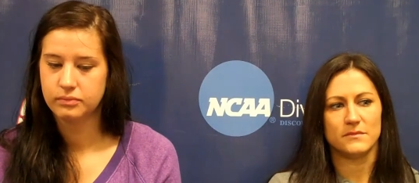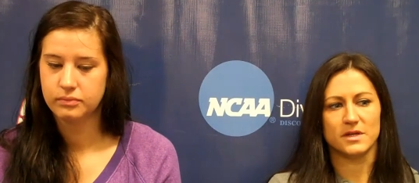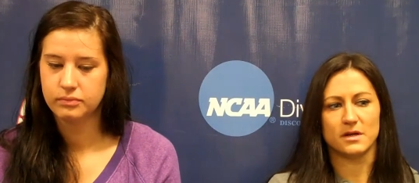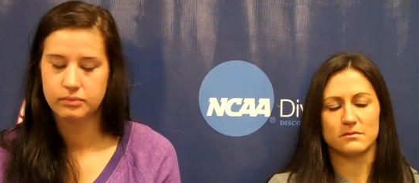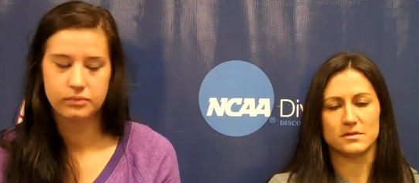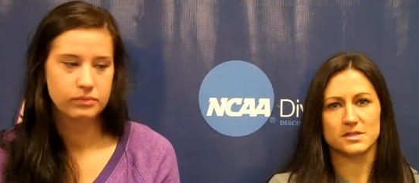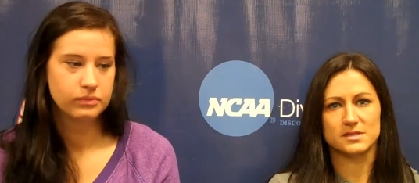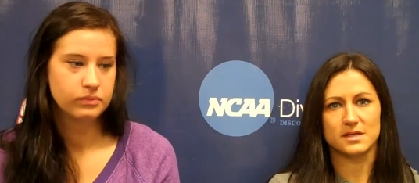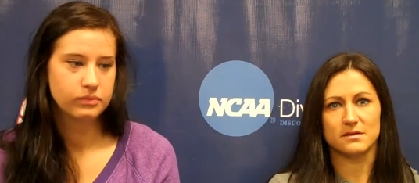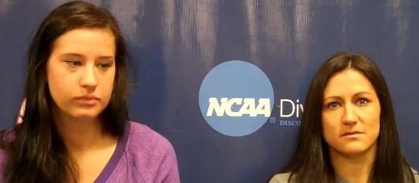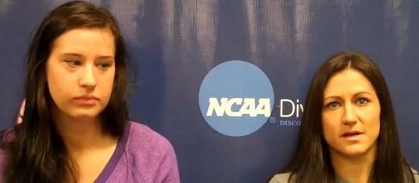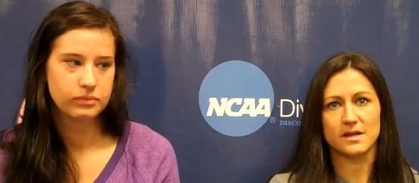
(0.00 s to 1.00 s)
Speaker 1: you know we're just
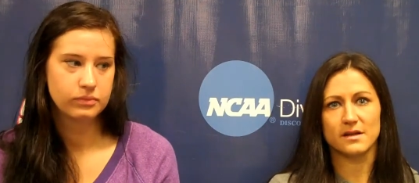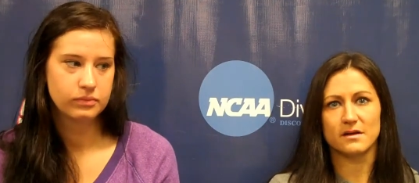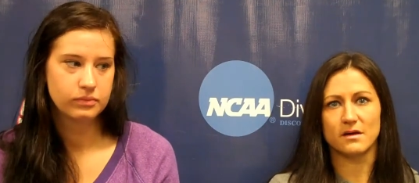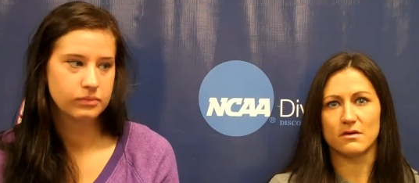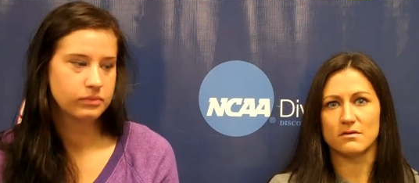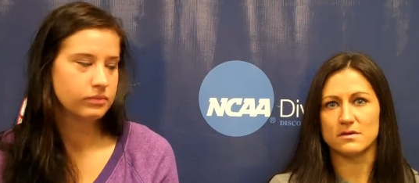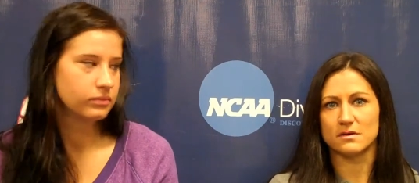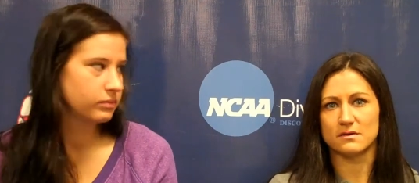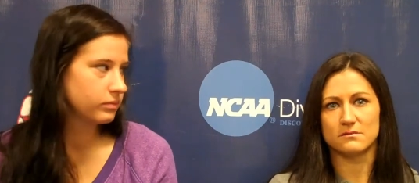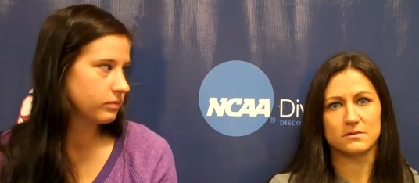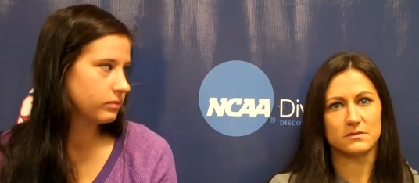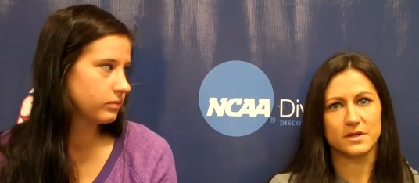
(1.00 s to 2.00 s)
getting ready to go
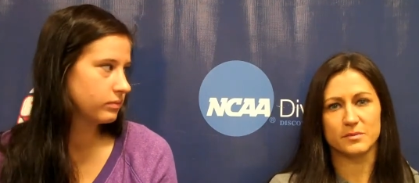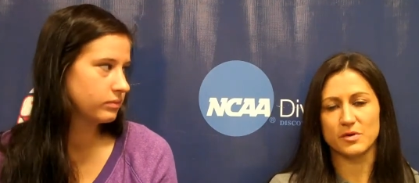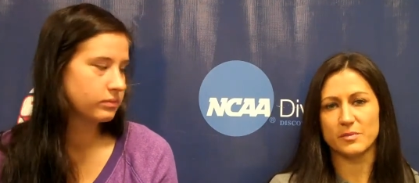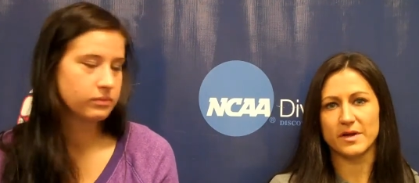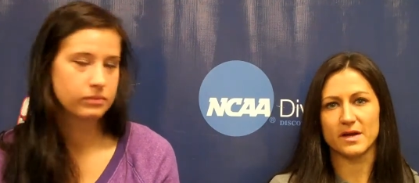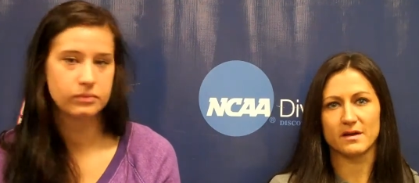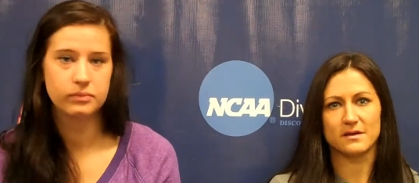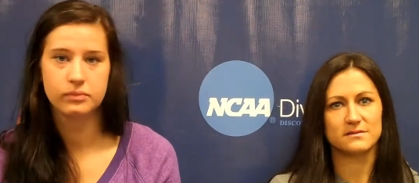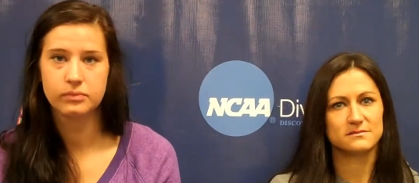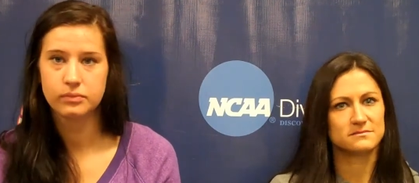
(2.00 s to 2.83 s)
and we'll get prepared.